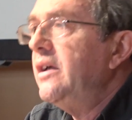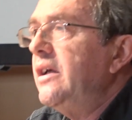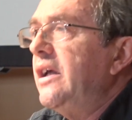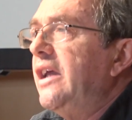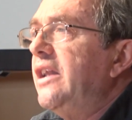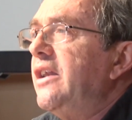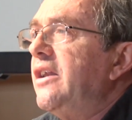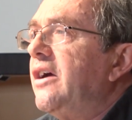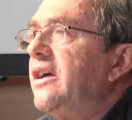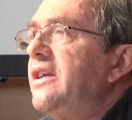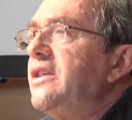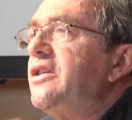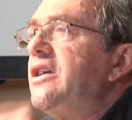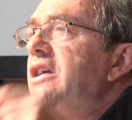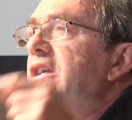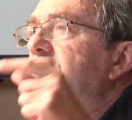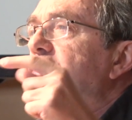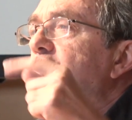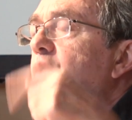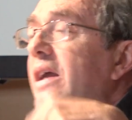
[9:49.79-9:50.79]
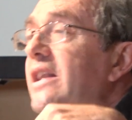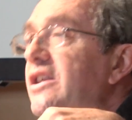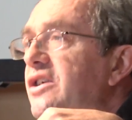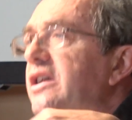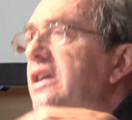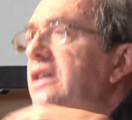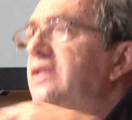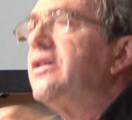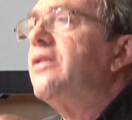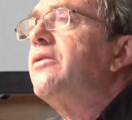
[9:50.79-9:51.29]
In
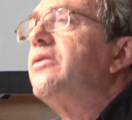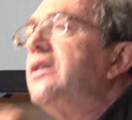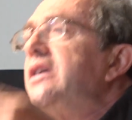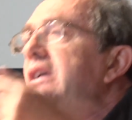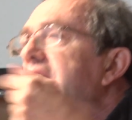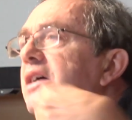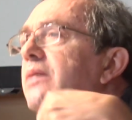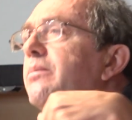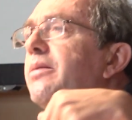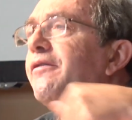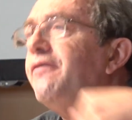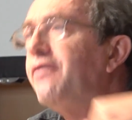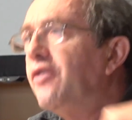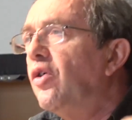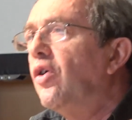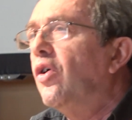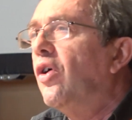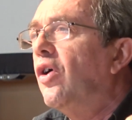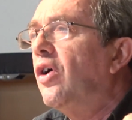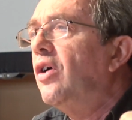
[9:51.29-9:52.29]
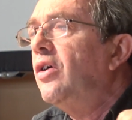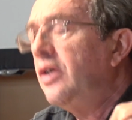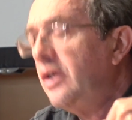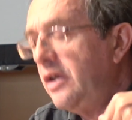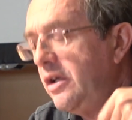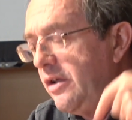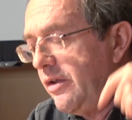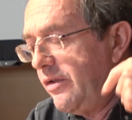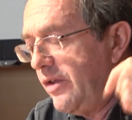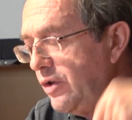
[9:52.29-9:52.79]
1920, so the year before,
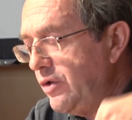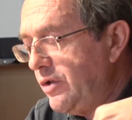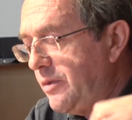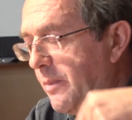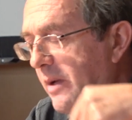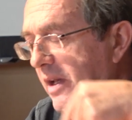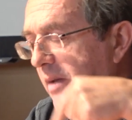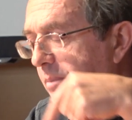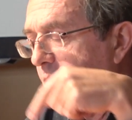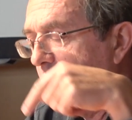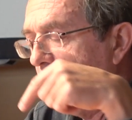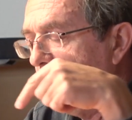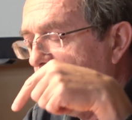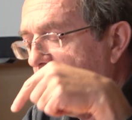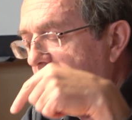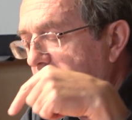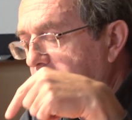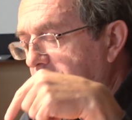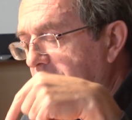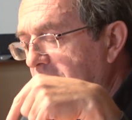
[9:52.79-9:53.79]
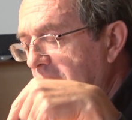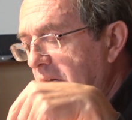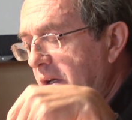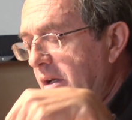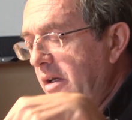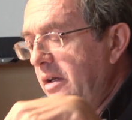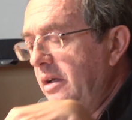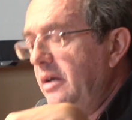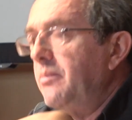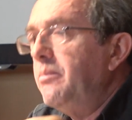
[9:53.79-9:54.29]
those people had
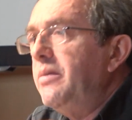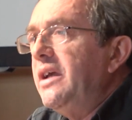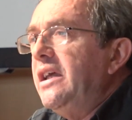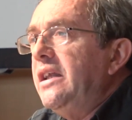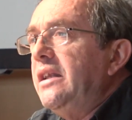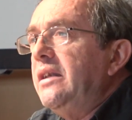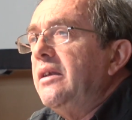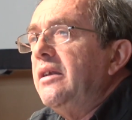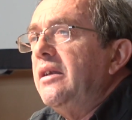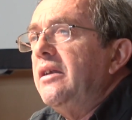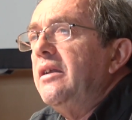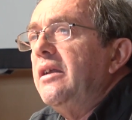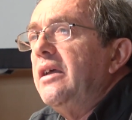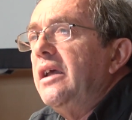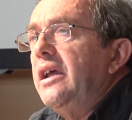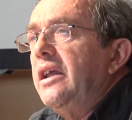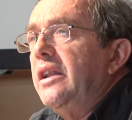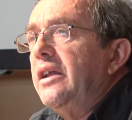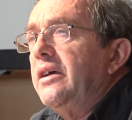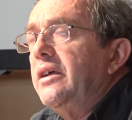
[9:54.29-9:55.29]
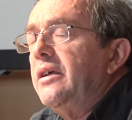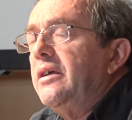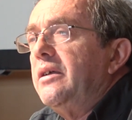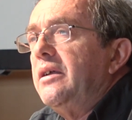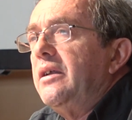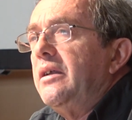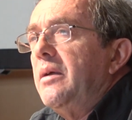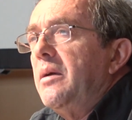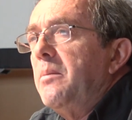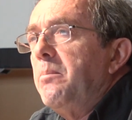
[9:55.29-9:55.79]
been in an
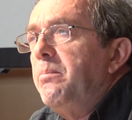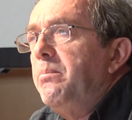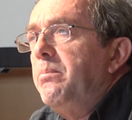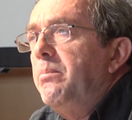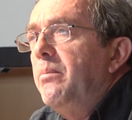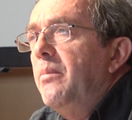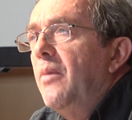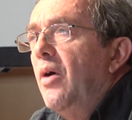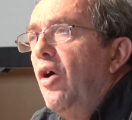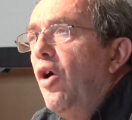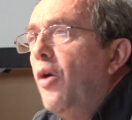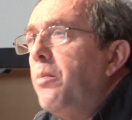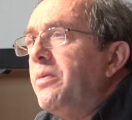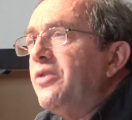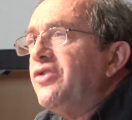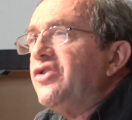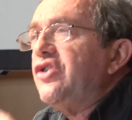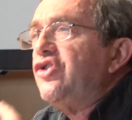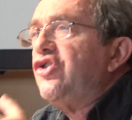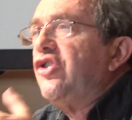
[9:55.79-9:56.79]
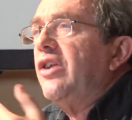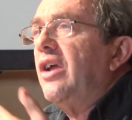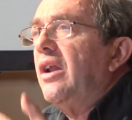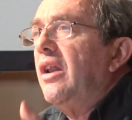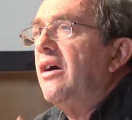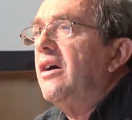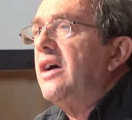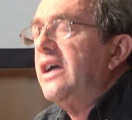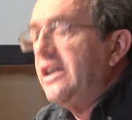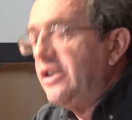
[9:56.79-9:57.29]
opposition
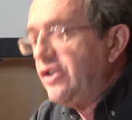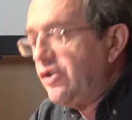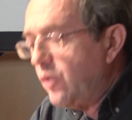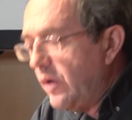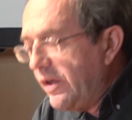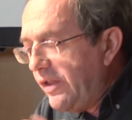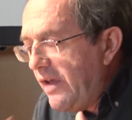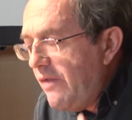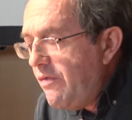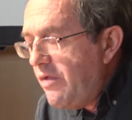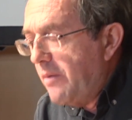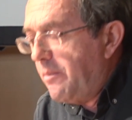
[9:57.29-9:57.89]
alliance within